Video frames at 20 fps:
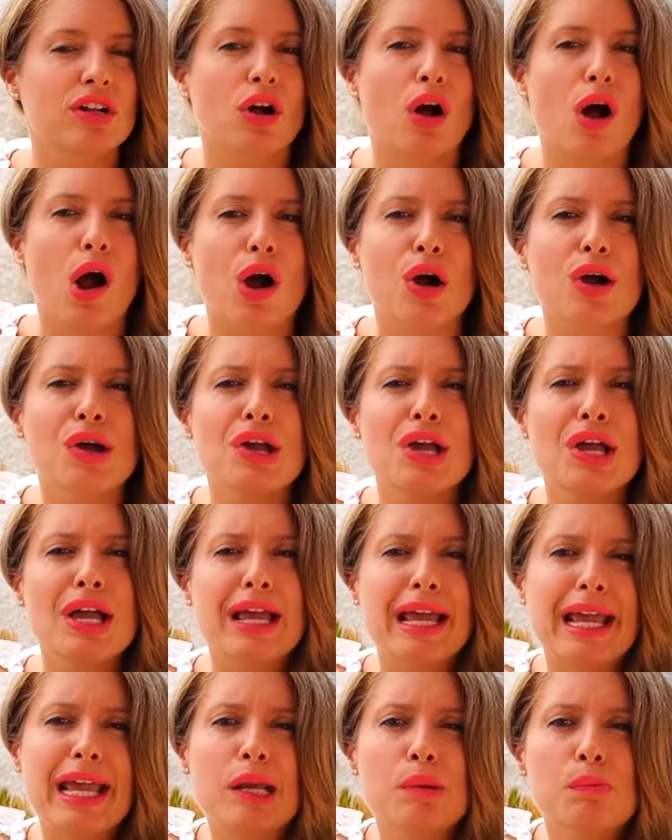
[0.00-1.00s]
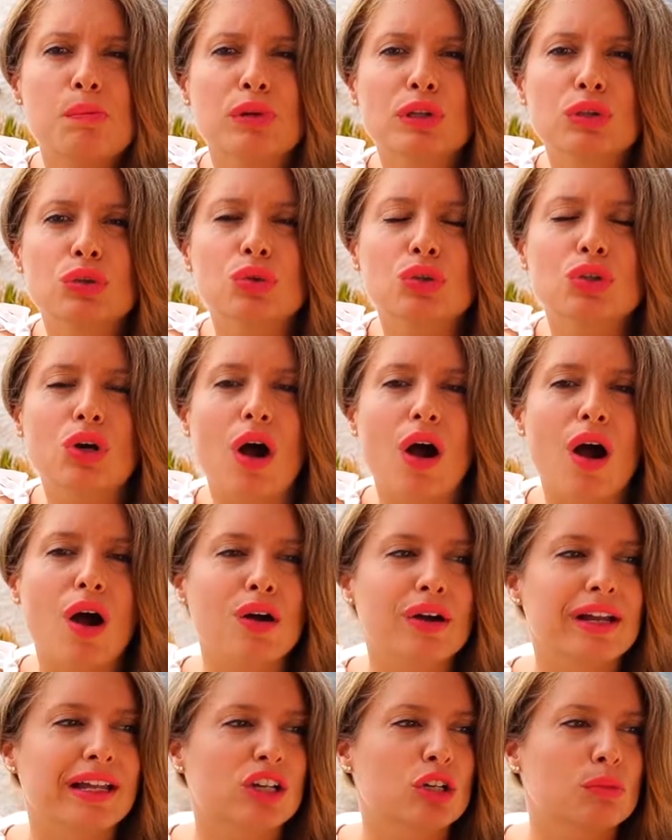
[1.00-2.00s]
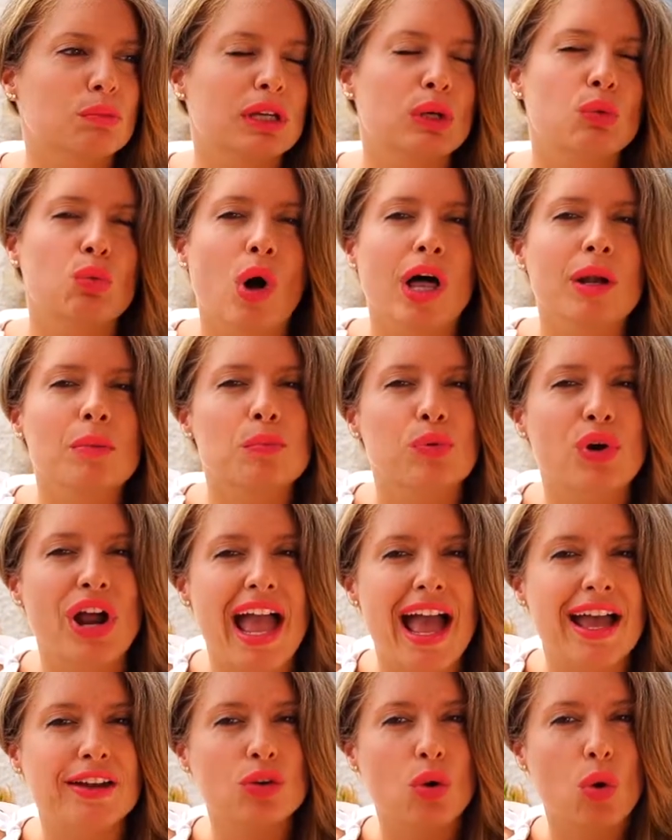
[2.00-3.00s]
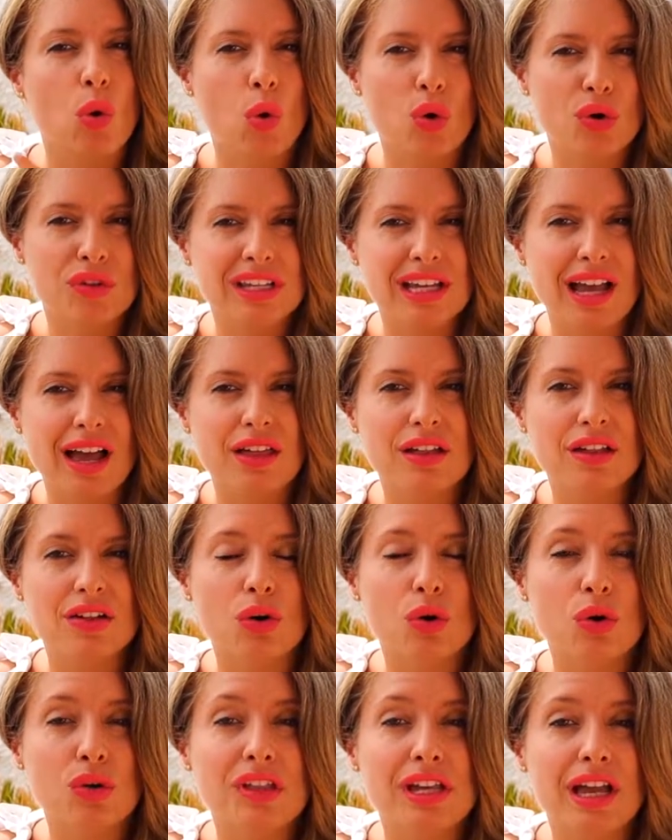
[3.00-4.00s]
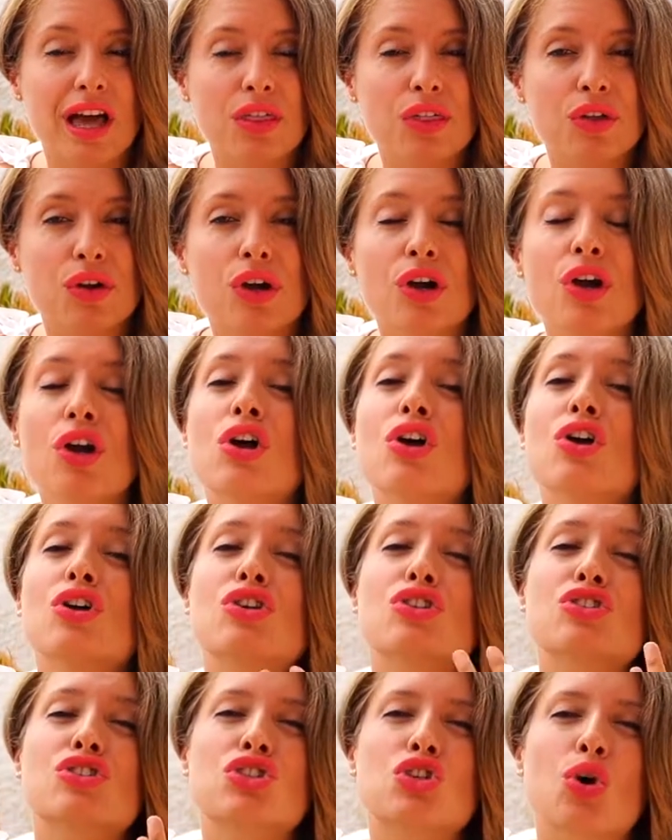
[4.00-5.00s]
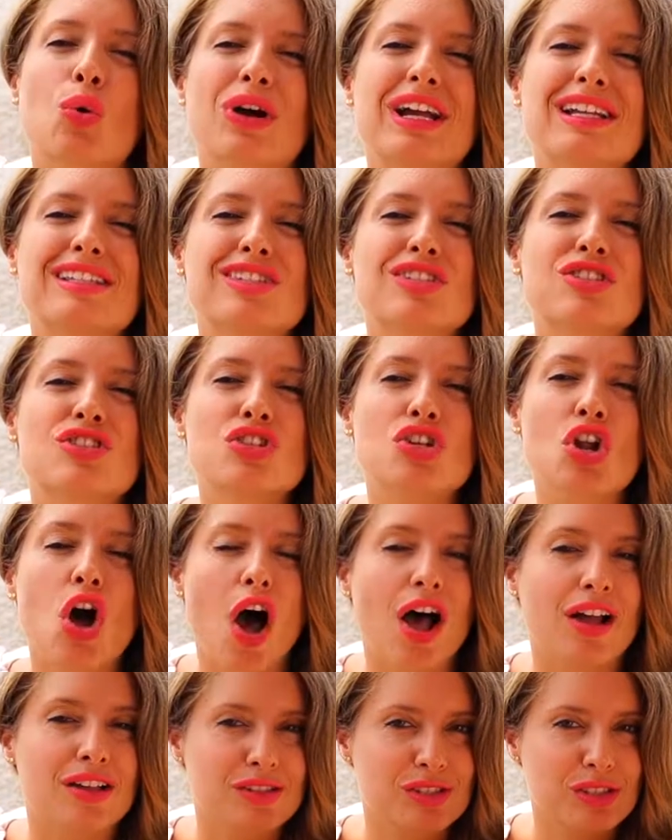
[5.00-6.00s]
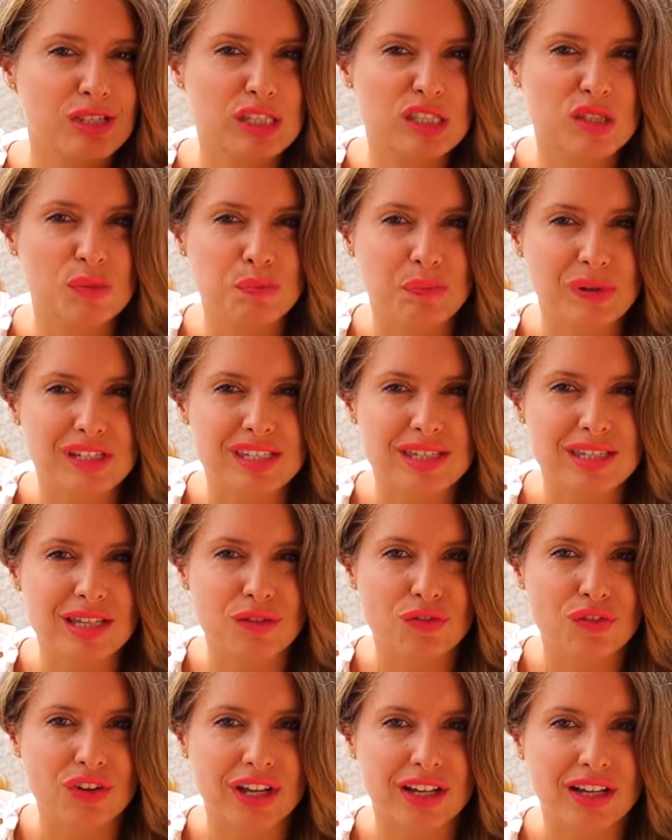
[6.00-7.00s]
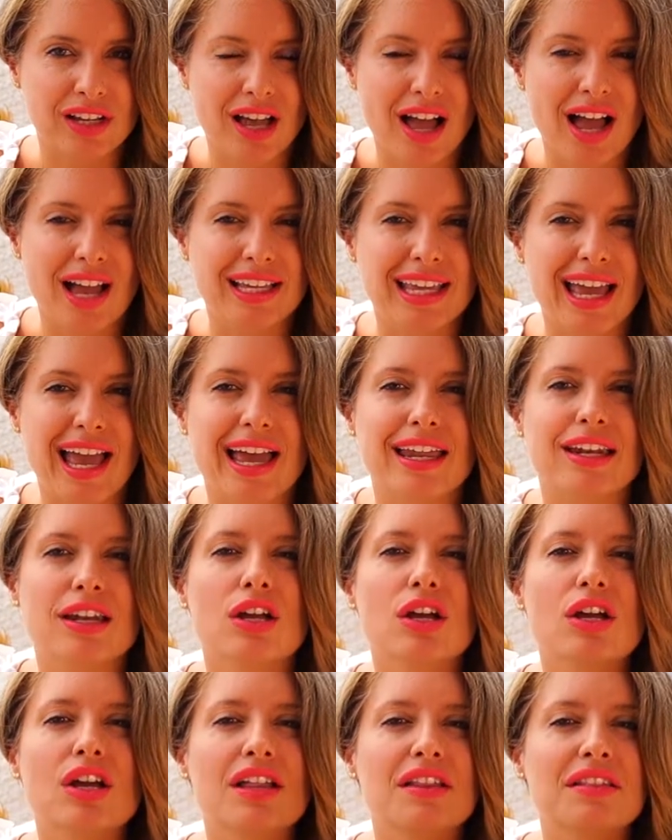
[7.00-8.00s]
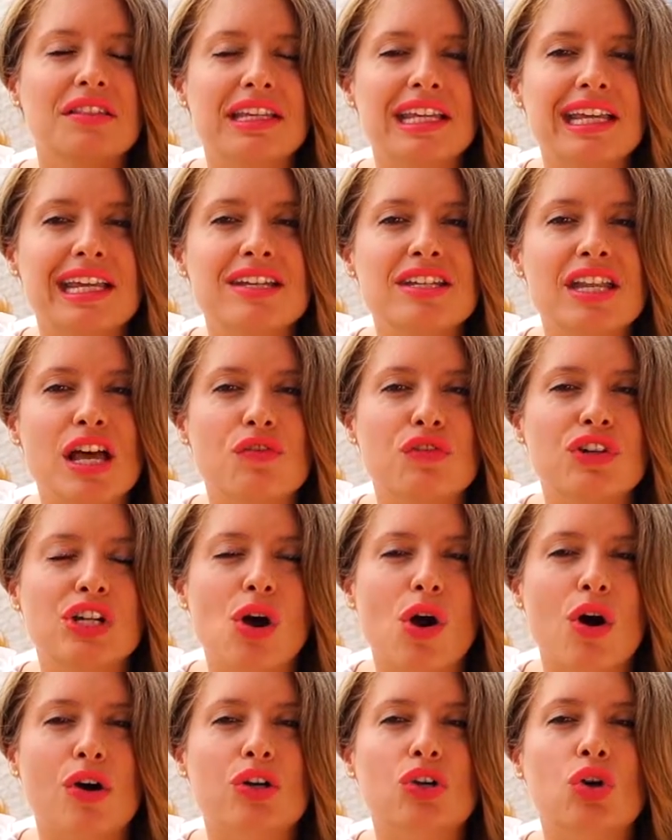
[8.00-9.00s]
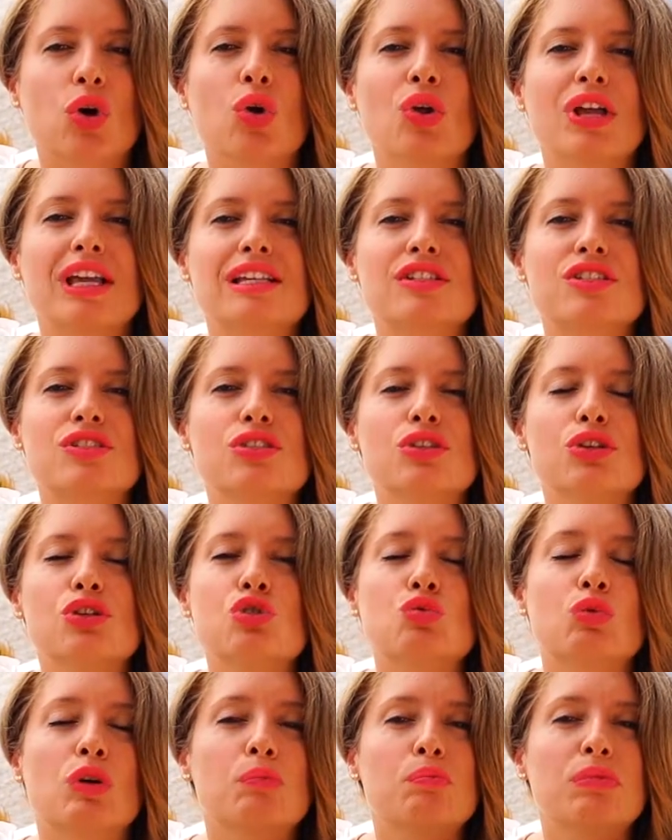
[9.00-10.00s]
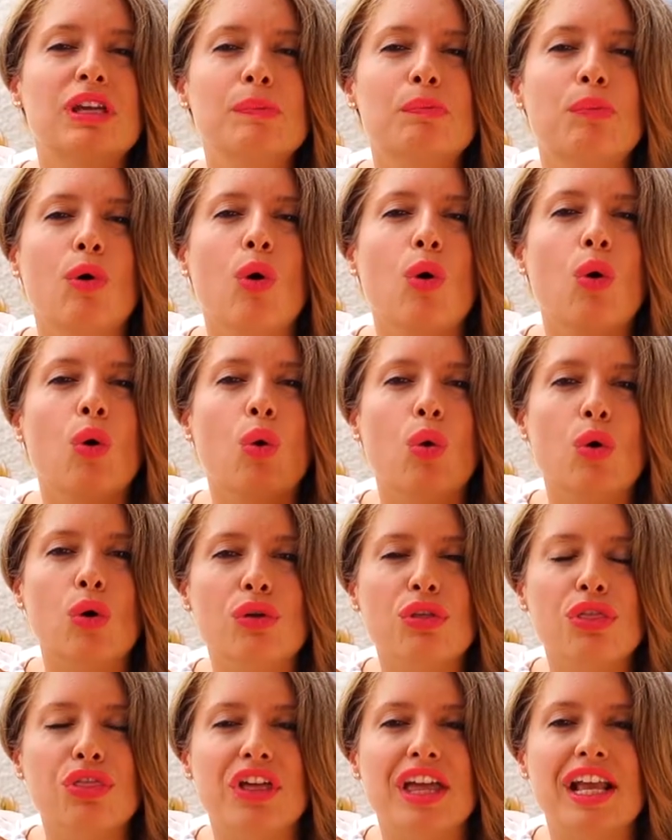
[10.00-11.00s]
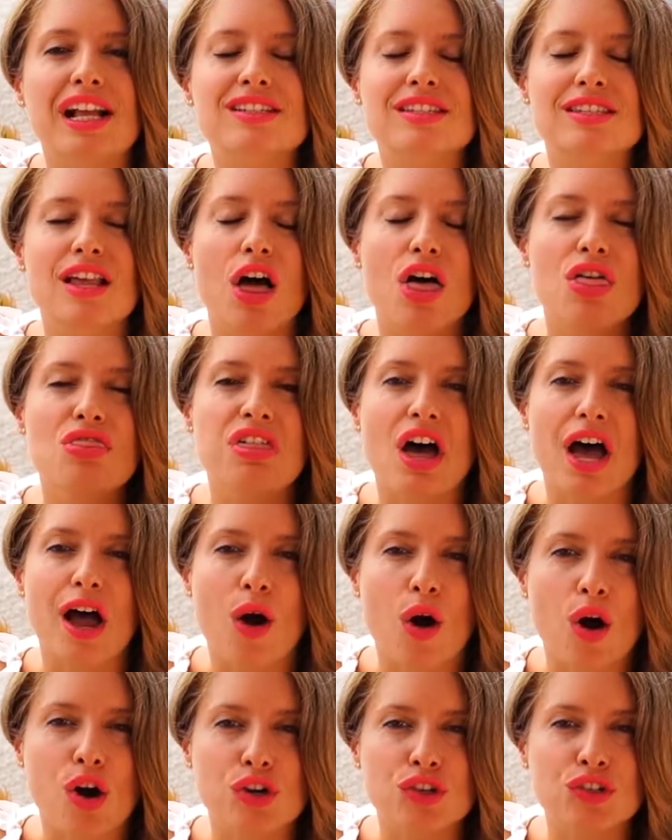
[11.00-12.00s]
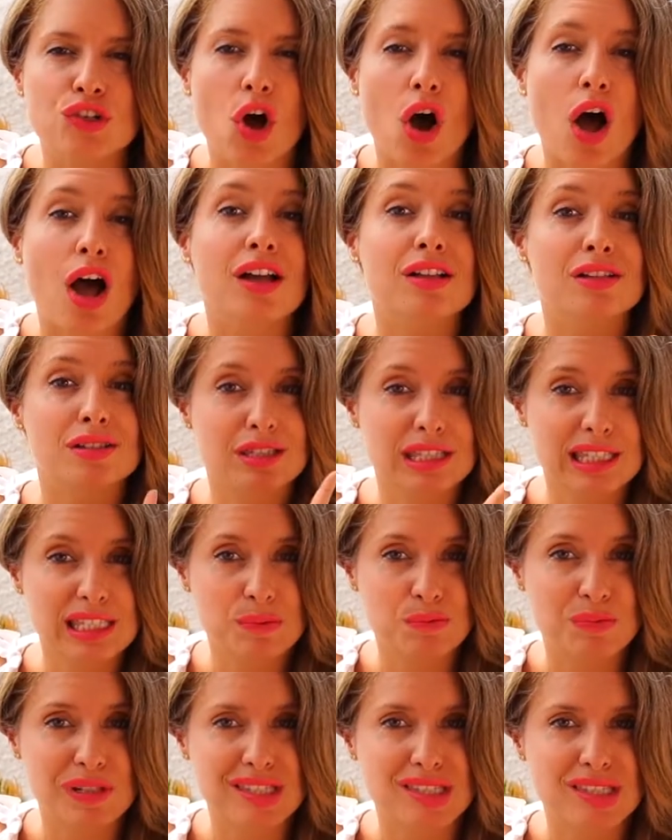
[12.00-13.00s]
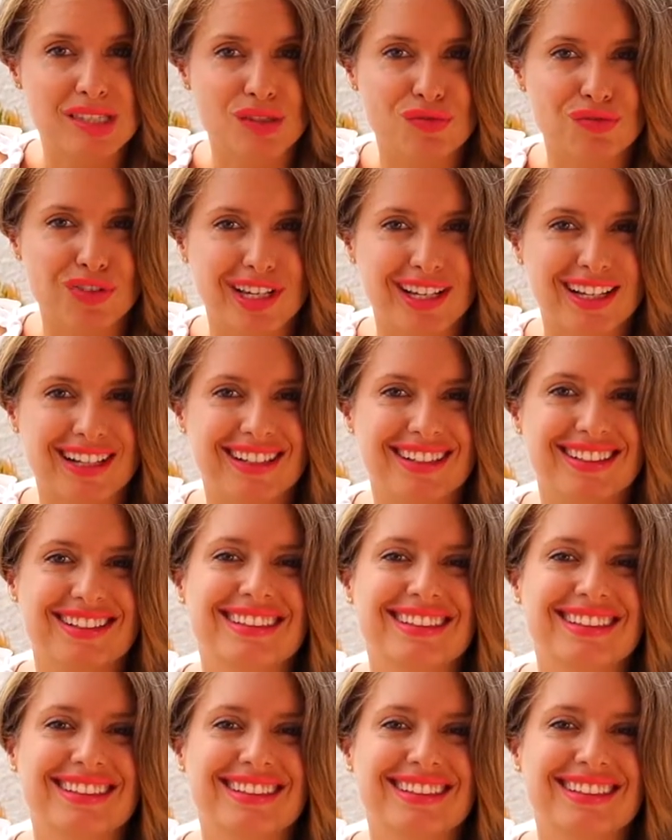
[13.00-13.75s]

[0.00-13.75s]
car, a blue car, it could be one brand or the other. So it's not specific. Again, the indefinite article is used with people or things that are not specific.